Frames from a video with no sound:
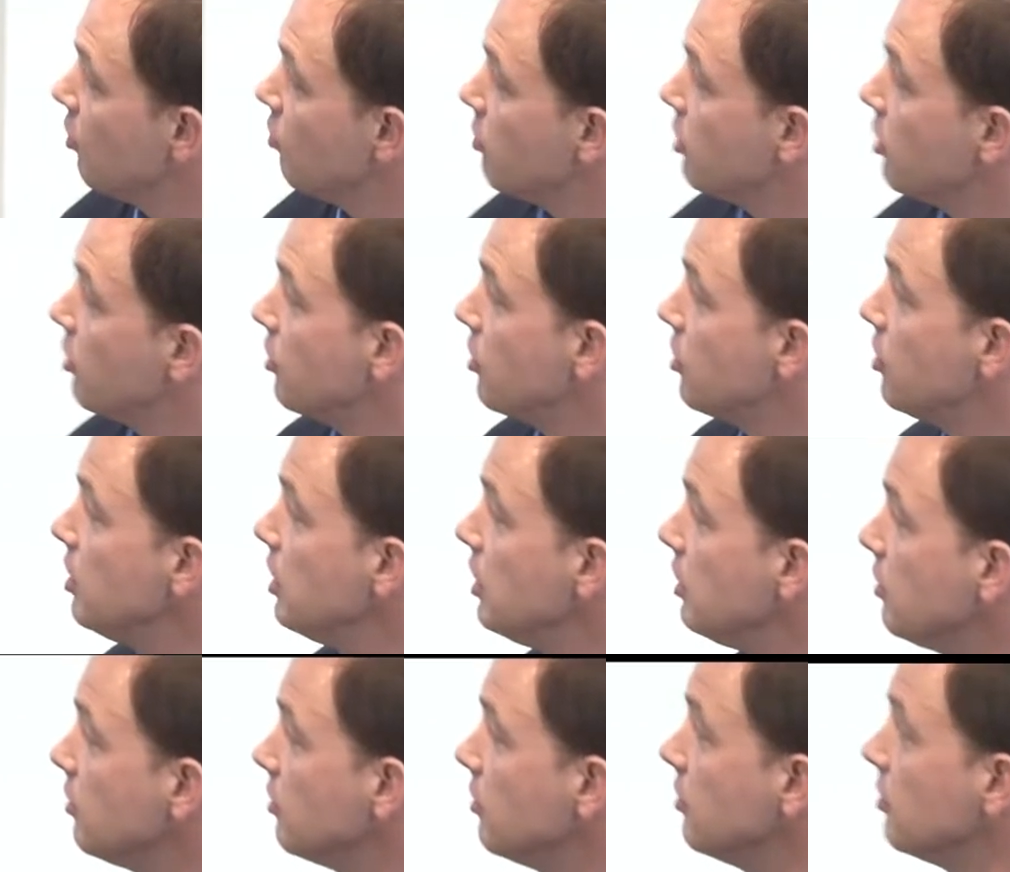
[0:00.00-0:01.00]
We're
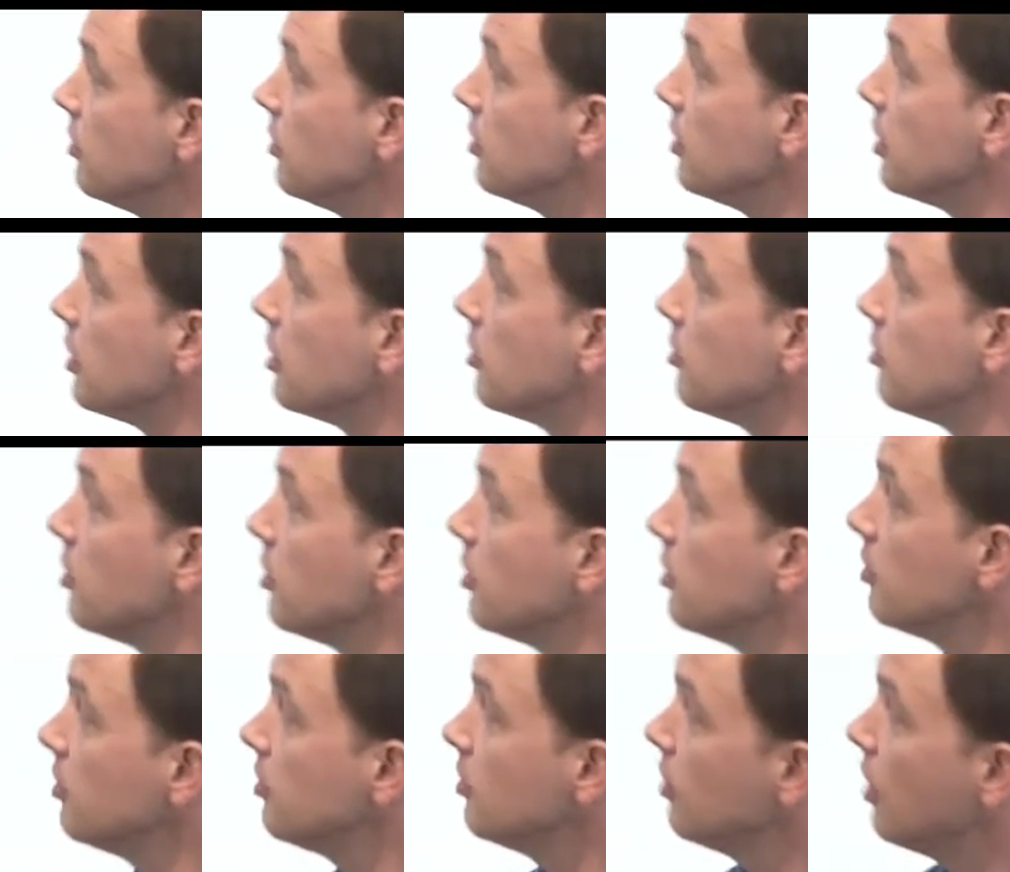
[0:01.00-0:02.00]
learning uh,
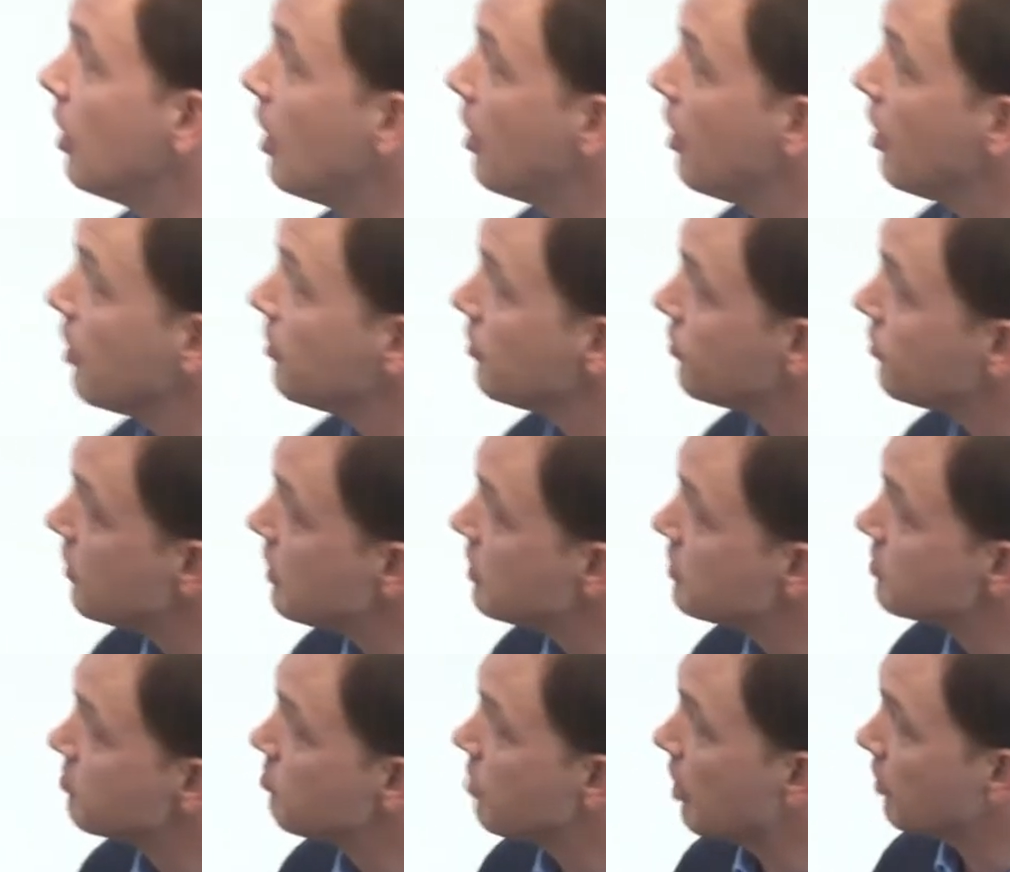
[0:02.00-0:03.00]
other
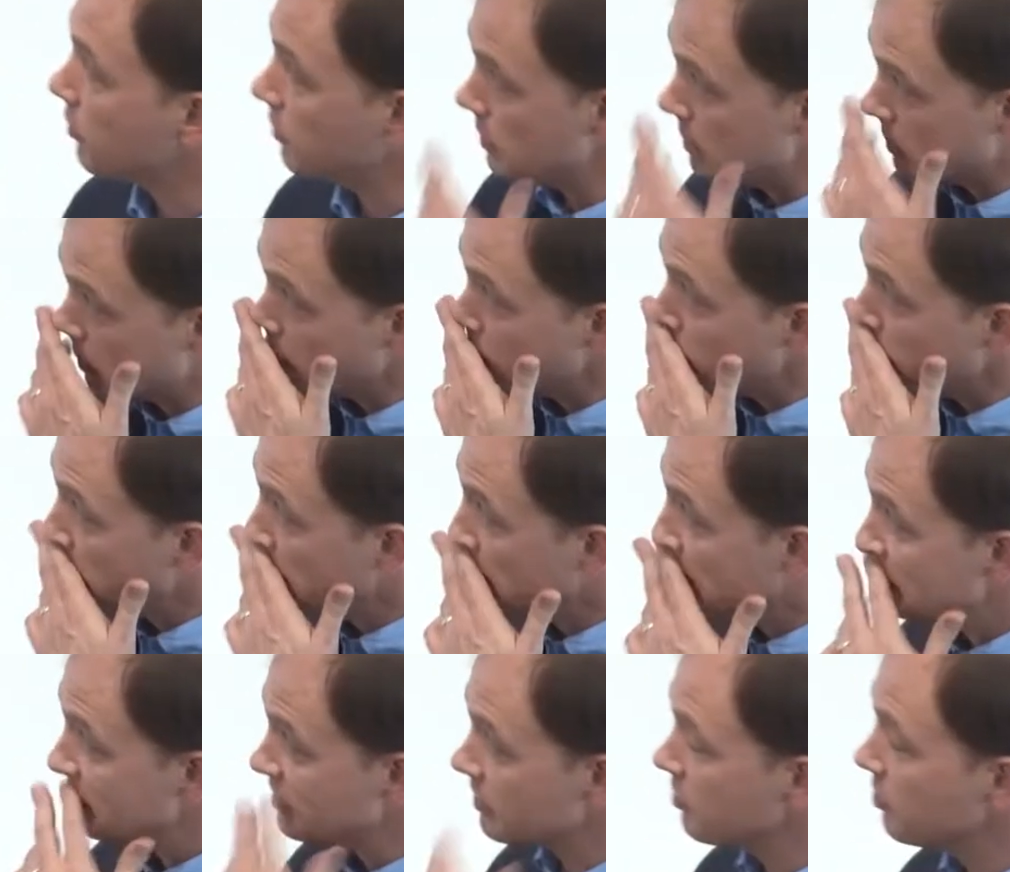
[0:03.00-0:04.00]
things about these
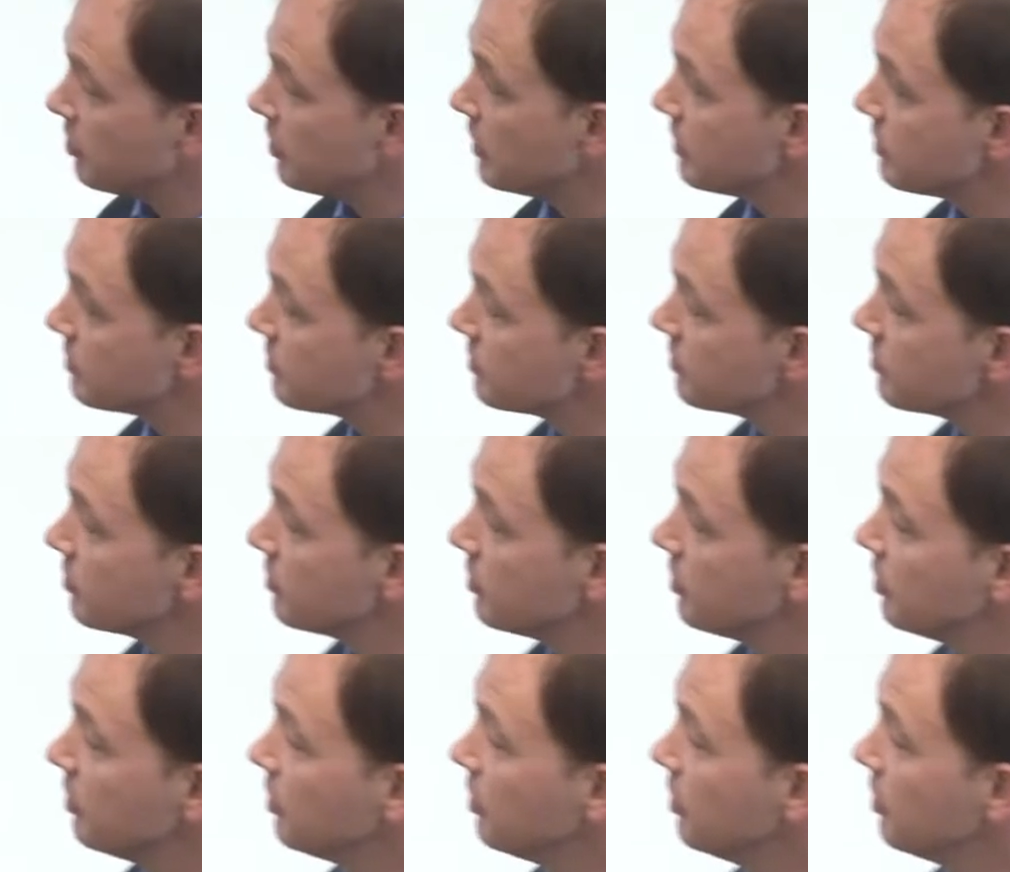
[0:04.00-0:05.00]
communities. So in this,
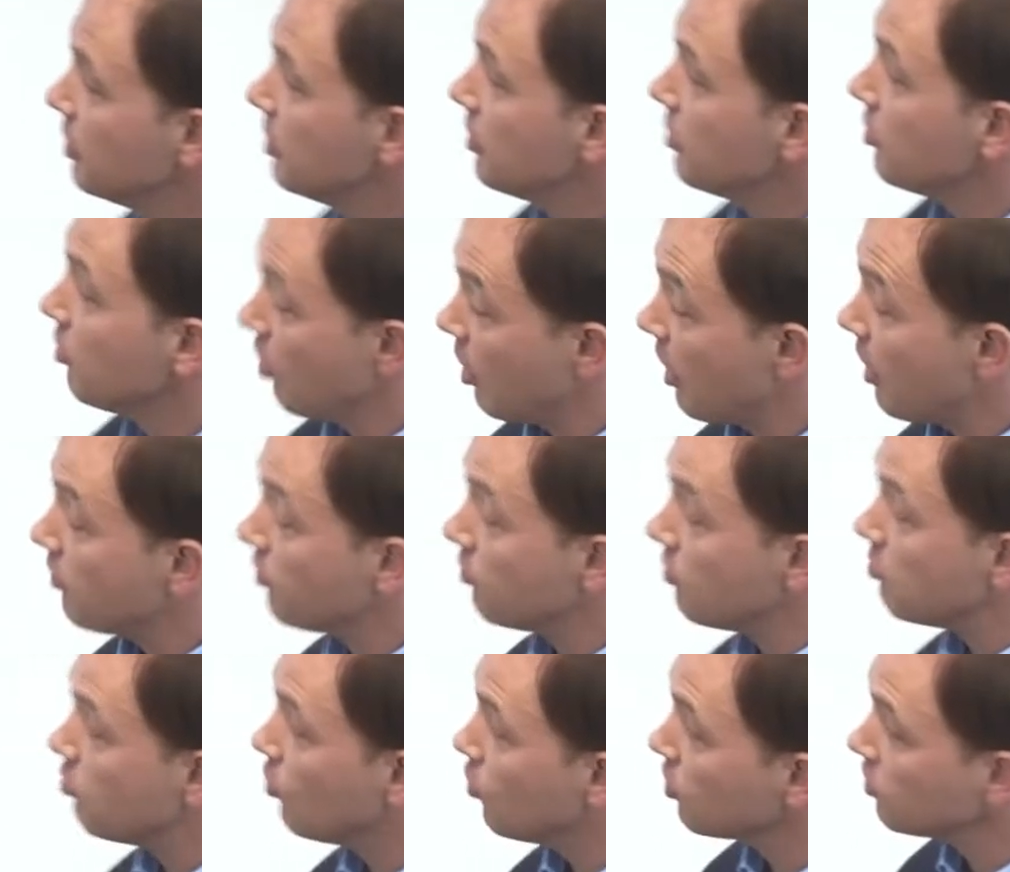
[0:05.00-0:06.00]
uh, other
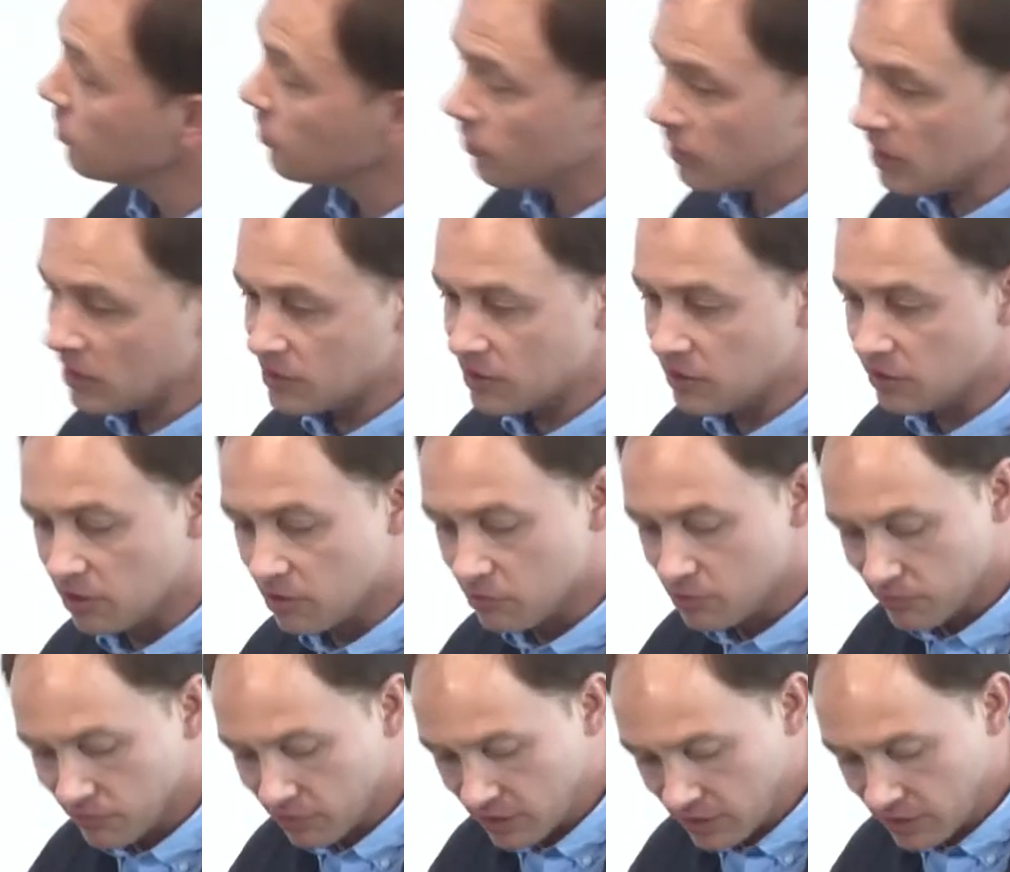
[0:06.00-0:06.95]
important things in terms of